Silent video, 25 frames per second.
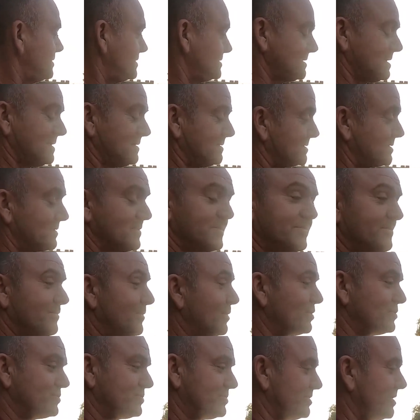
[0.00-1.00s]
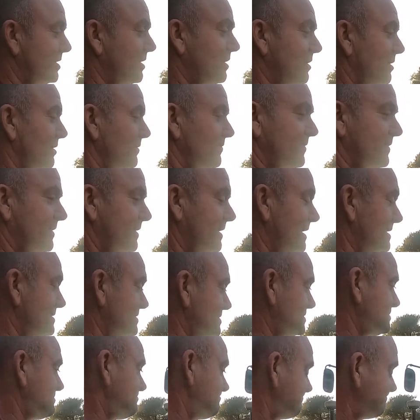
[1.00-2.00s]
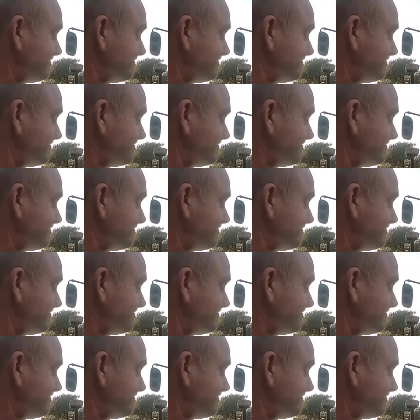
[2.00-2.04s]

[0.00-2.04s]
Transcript: It hasn't done much at all for the last